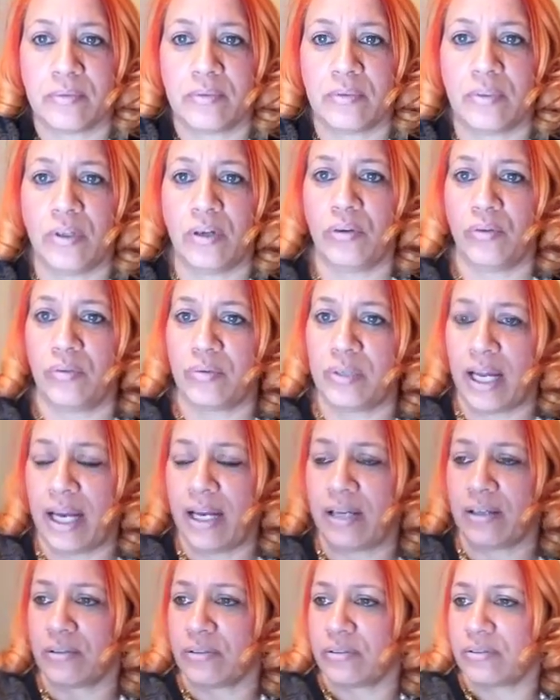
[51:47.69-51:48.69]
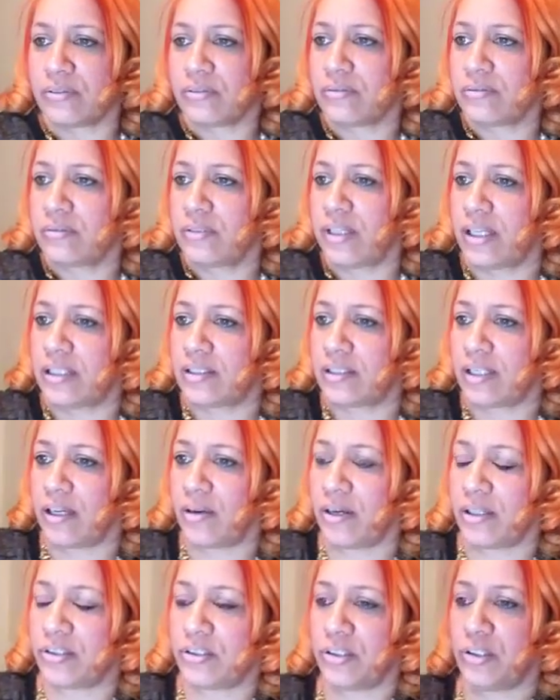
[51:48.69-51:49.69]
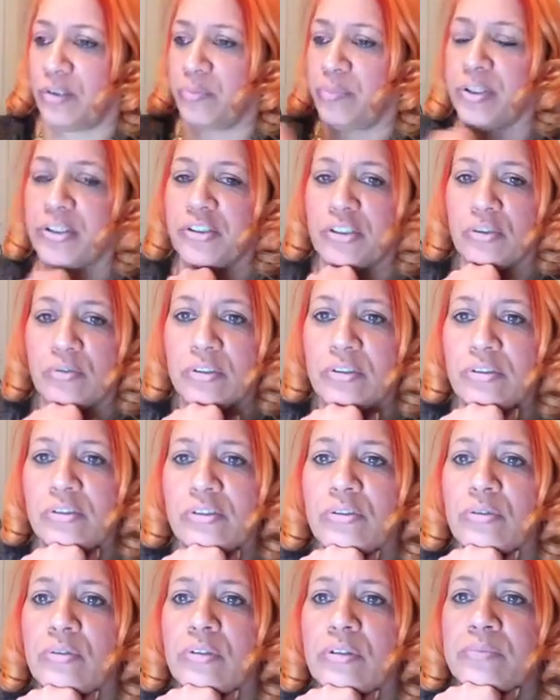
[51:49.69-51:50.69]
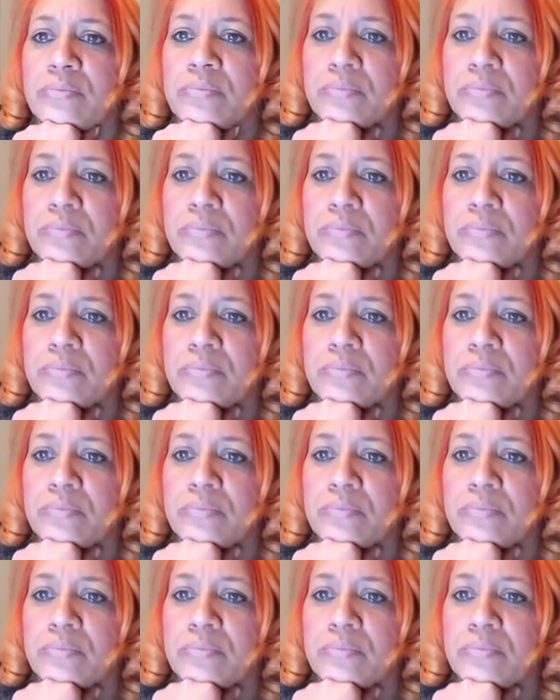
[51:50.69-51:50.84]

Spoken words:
No, now. Last time I took a picture was a storm.